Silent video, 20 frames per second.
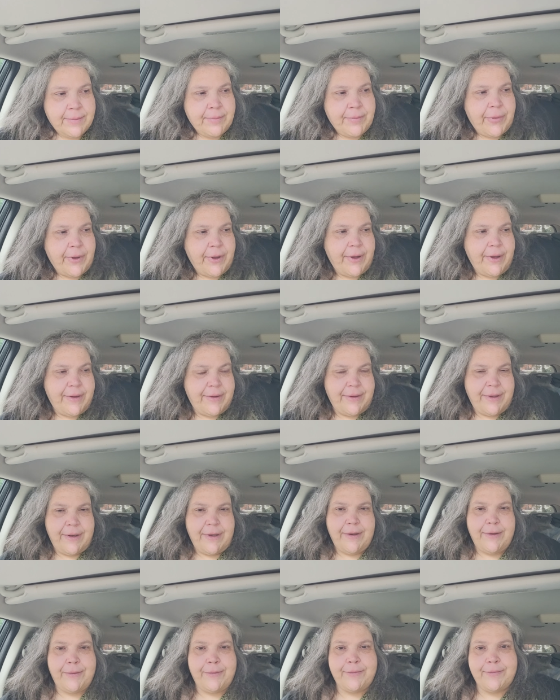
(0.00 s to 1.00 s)
But, you
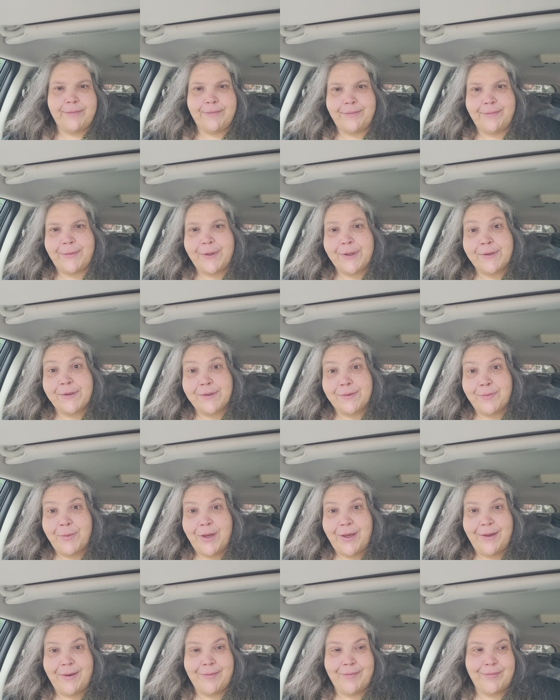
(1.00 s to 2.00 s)
know, this is
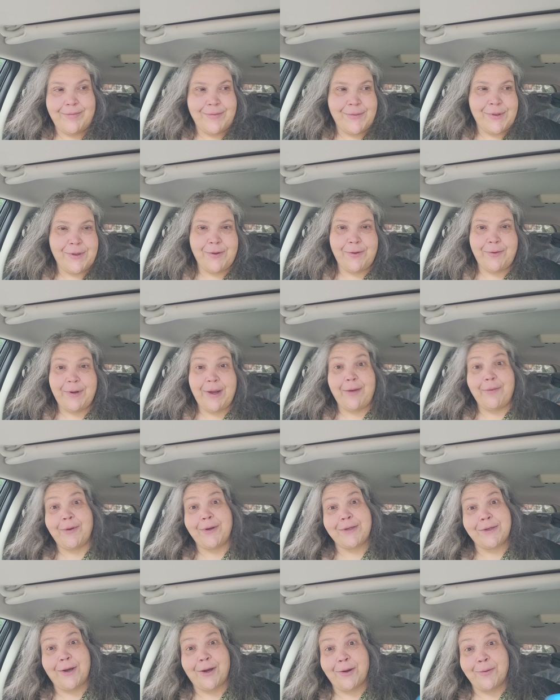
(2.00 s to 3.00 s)
me. So now I'm
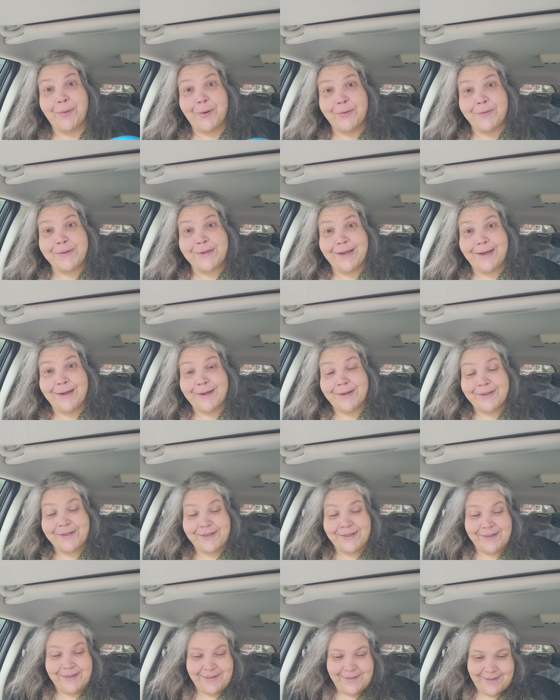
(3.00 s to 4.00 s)
going to talk about
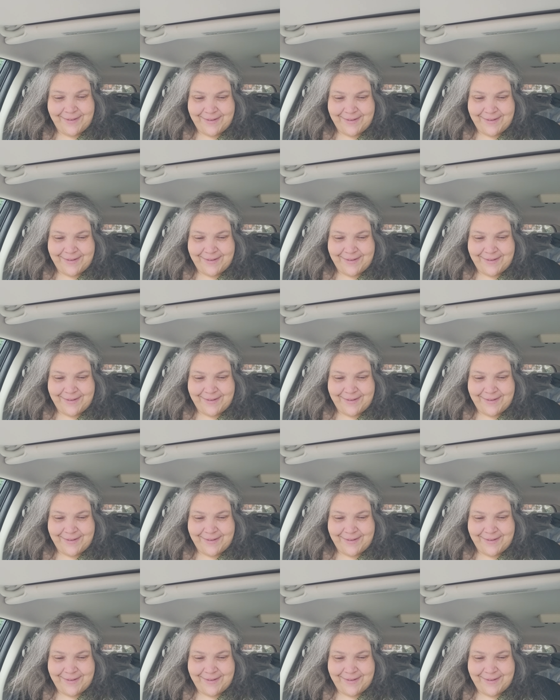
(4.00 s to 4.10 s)
dicks.